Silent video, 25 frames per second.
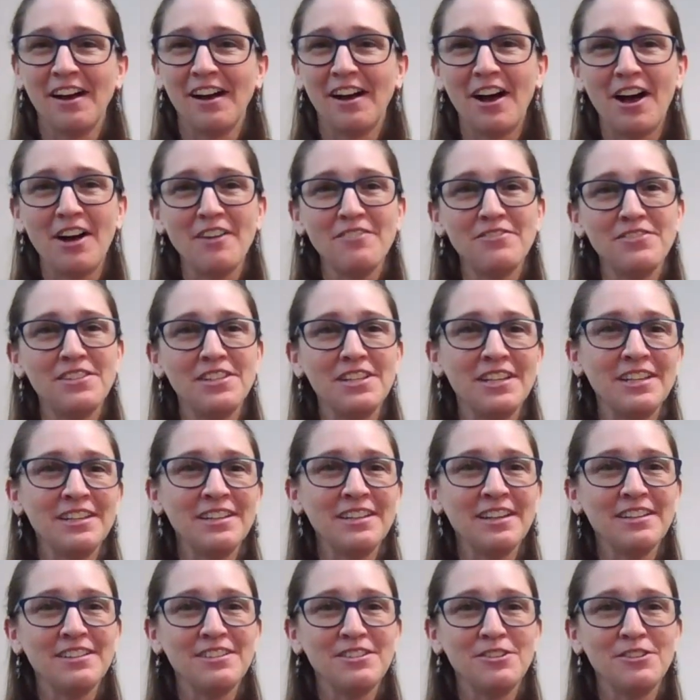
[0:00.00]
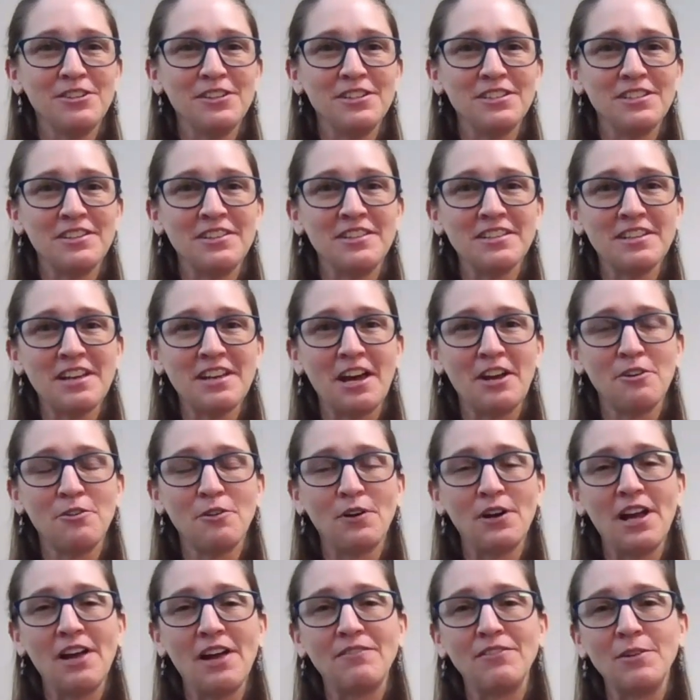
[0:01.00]
Often, students in this
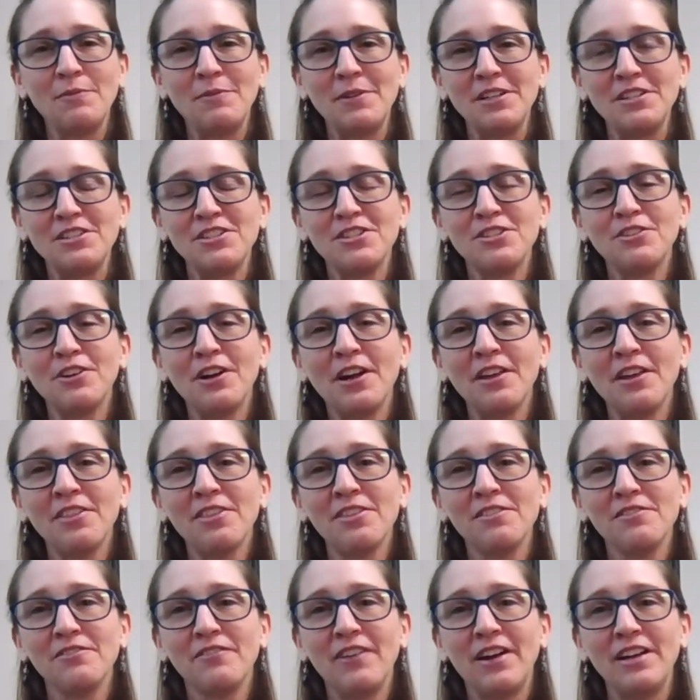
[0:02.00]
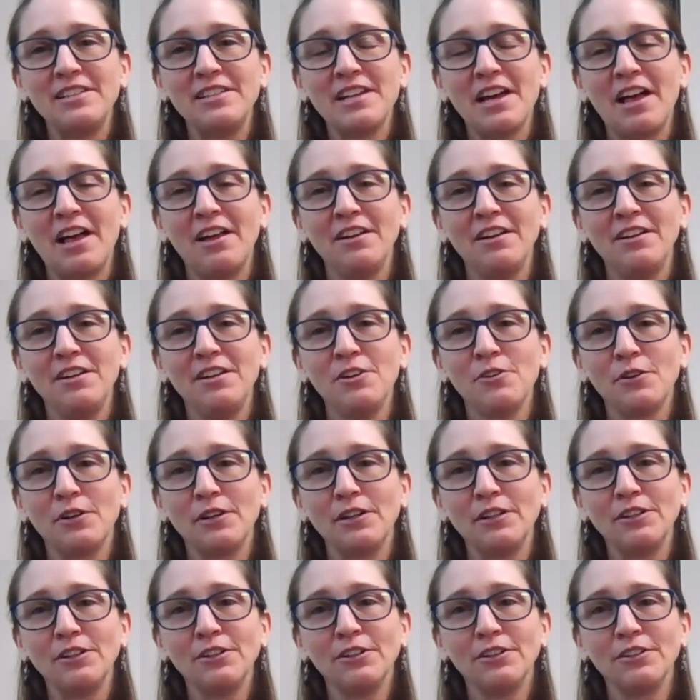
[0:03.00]
category have limited strength, vitality, or
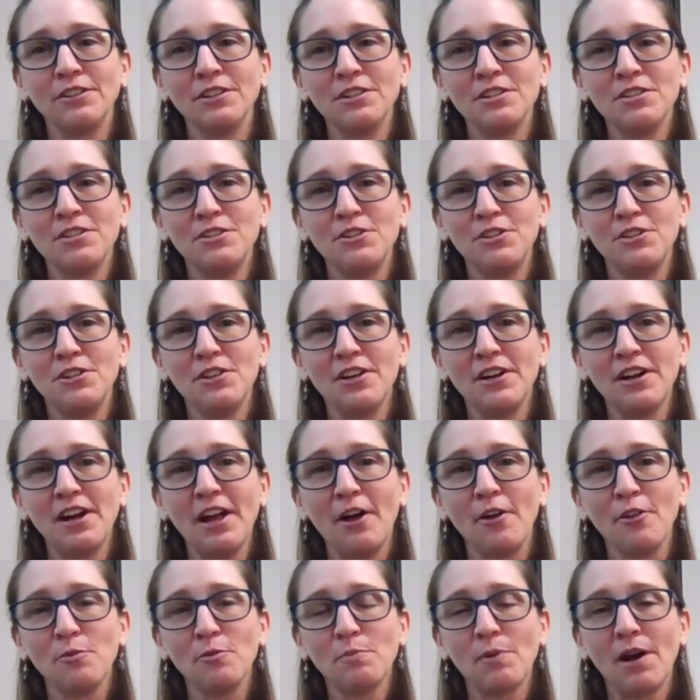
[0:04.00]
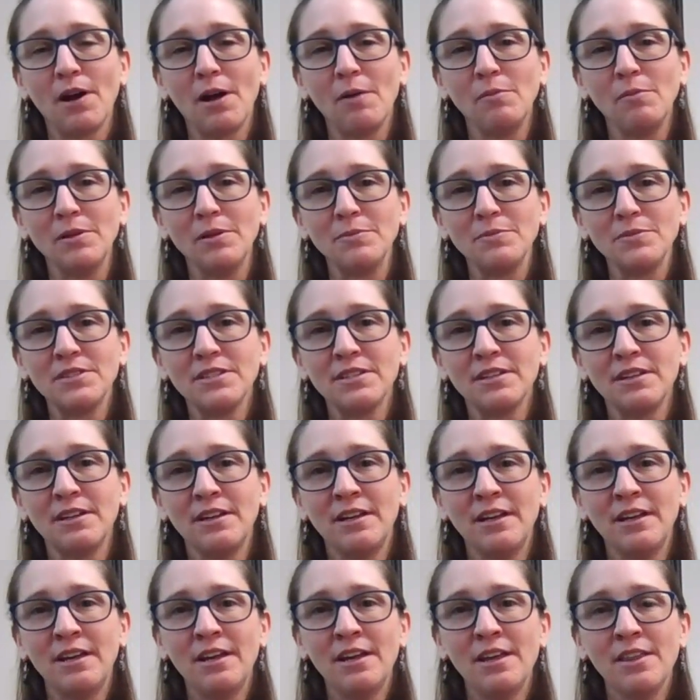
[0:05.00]
alertness due to their health problems.
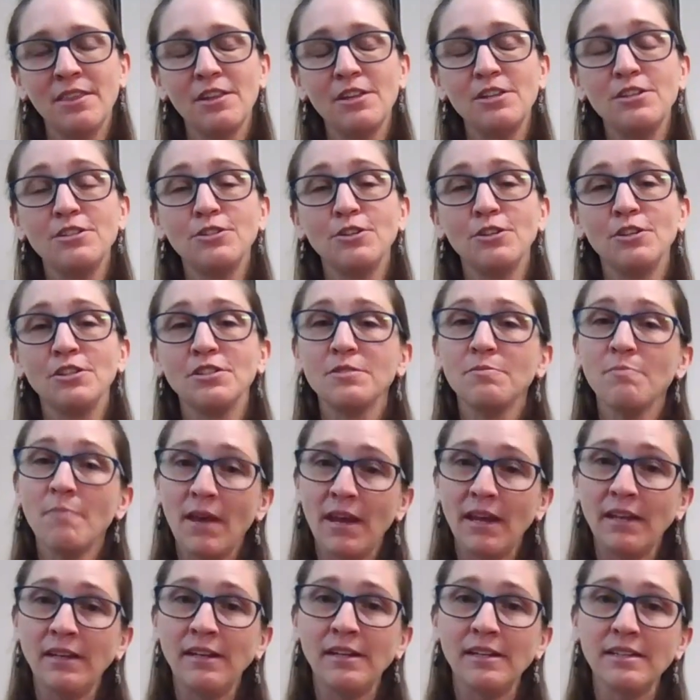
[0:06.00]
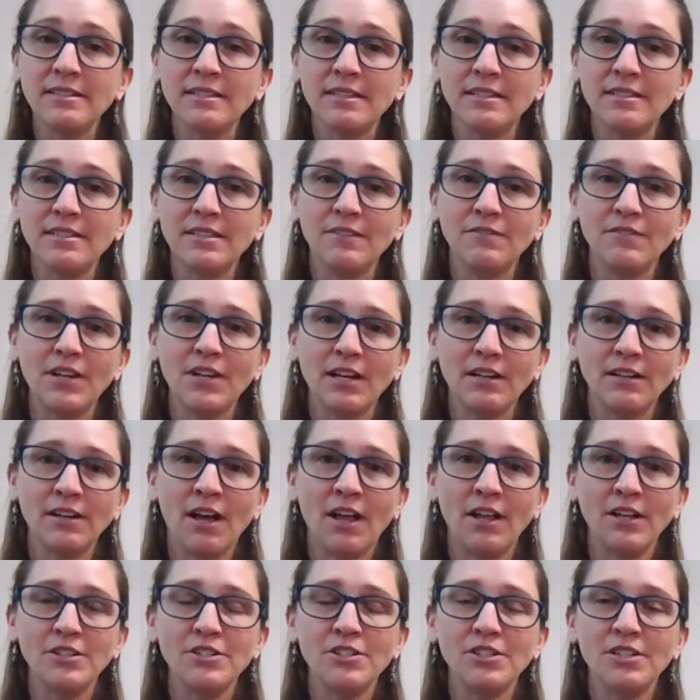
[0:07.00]
These students may need assistive
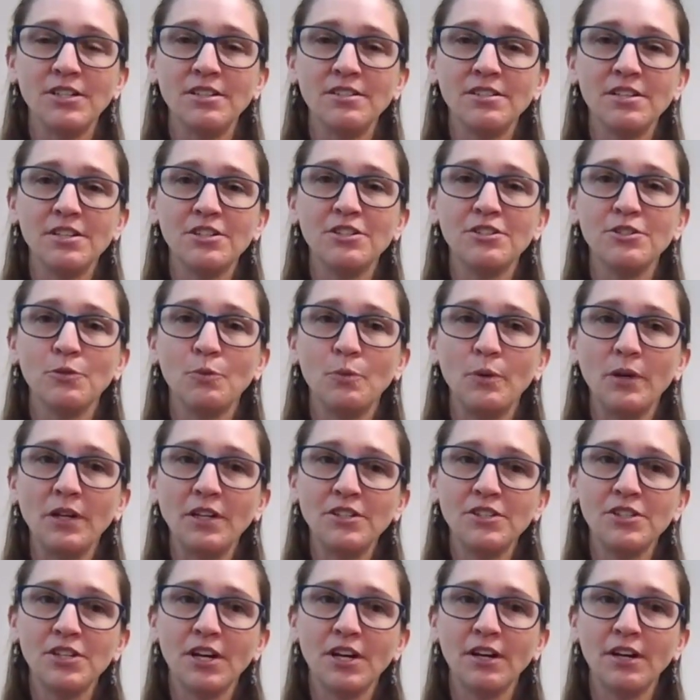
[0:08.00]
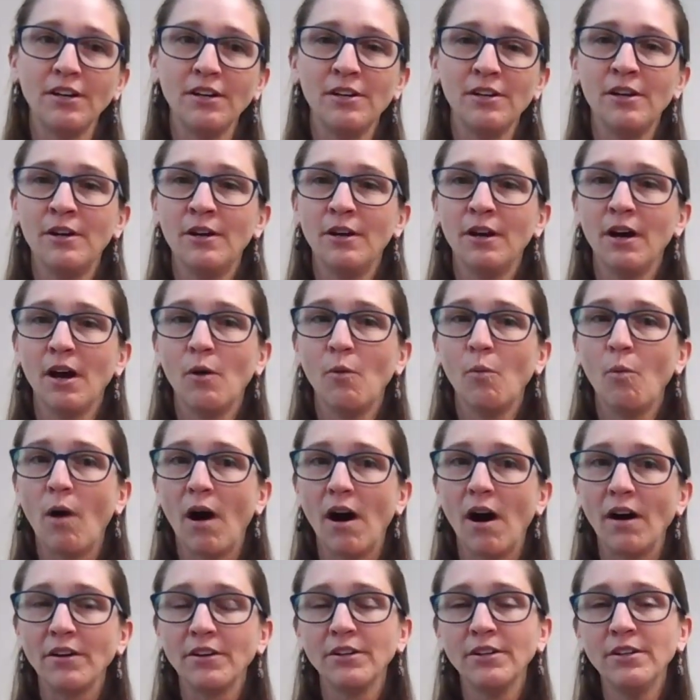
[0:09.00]
technology, such as a wheelchair, a
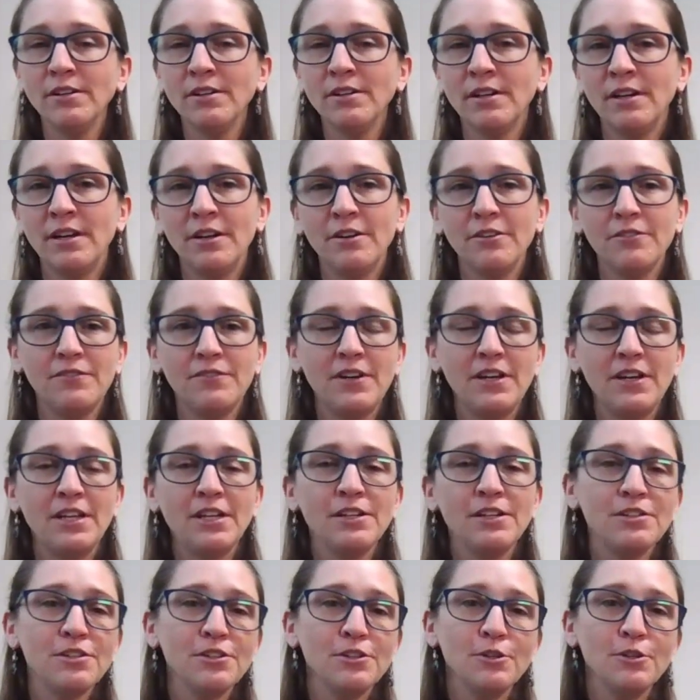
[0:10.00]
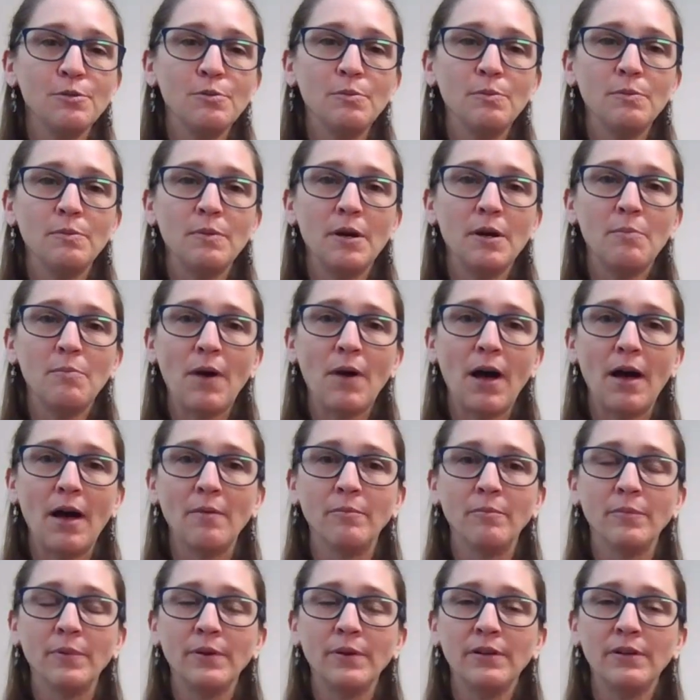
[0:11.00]
walker, feeding tube,
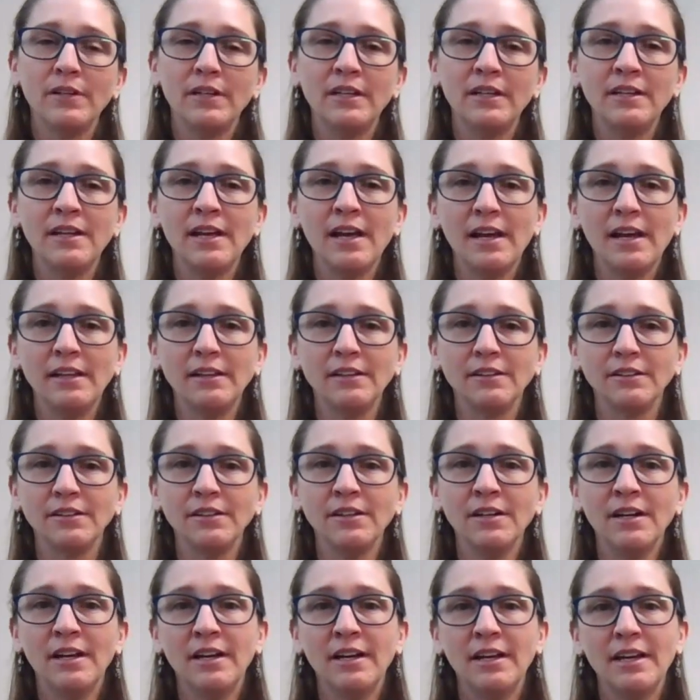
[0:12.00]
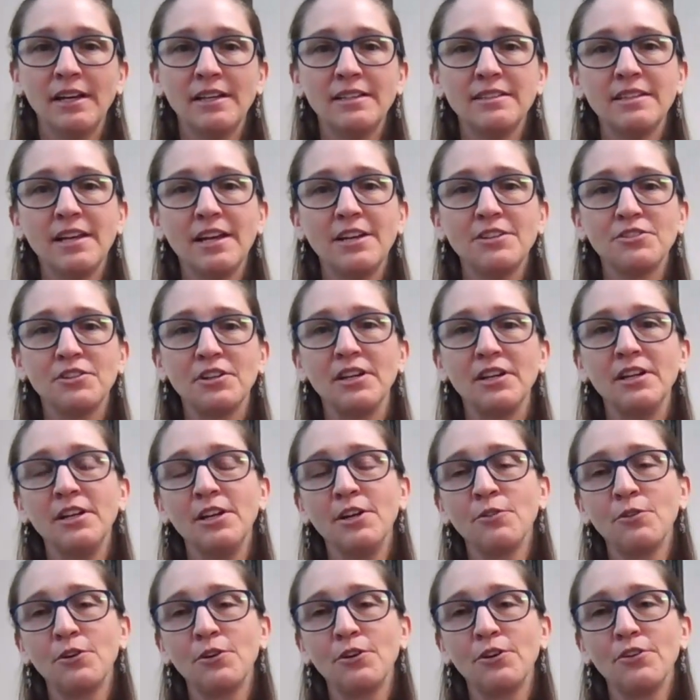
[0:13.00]
pump, inhaler, etc.,
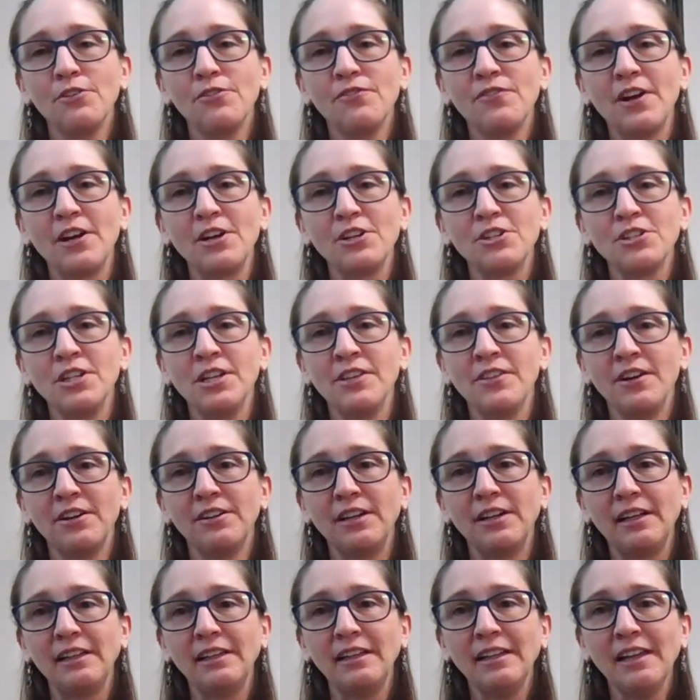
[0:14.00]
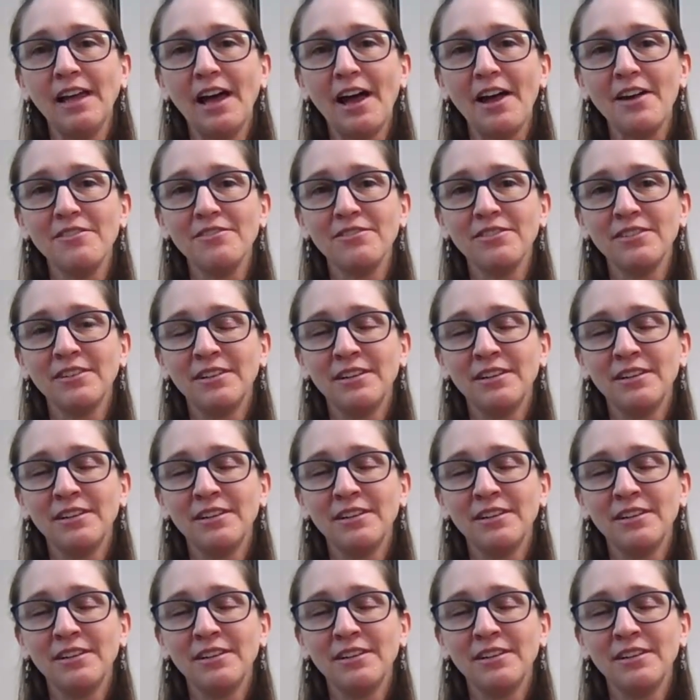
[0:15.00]
in order to function in their daily life.